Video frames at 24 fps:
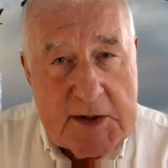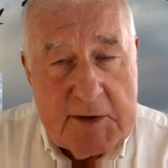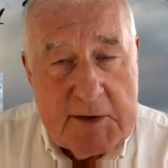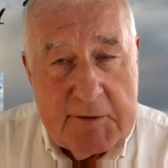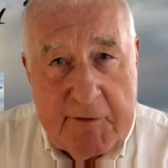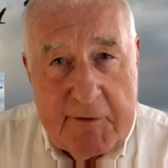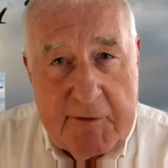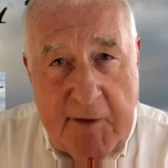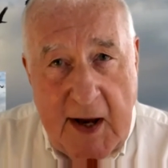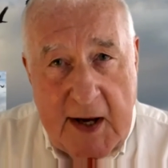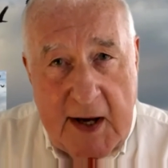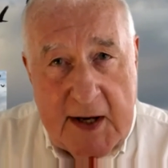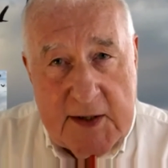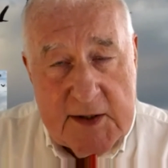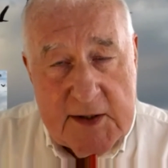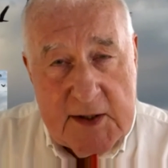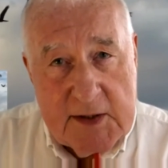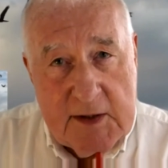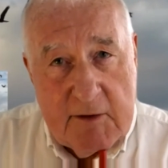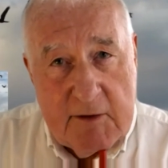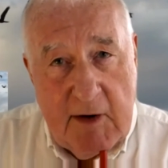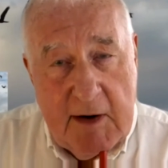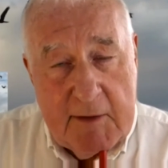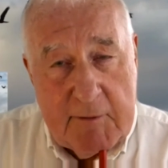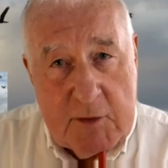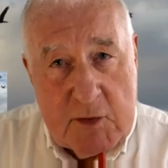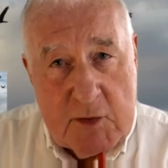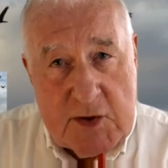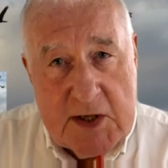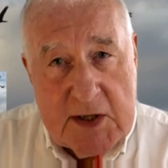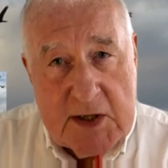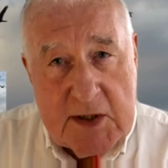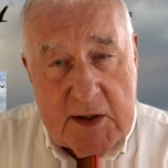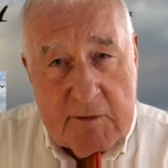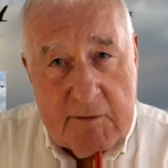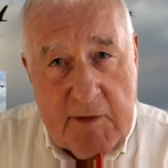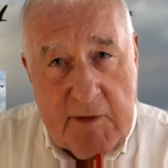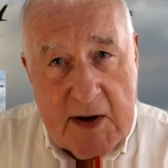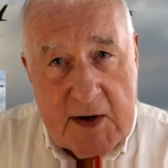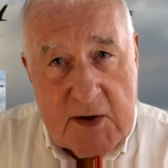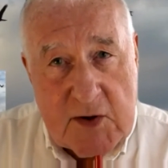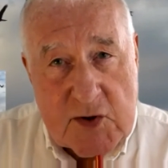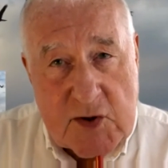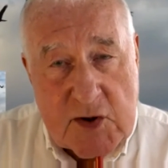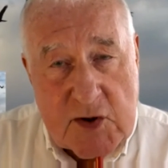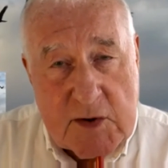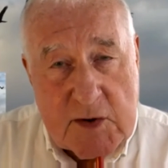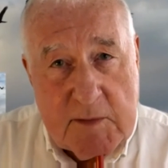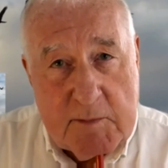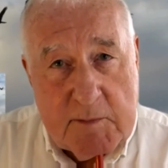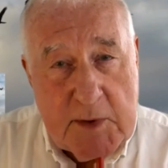defined in the Refugee Convention,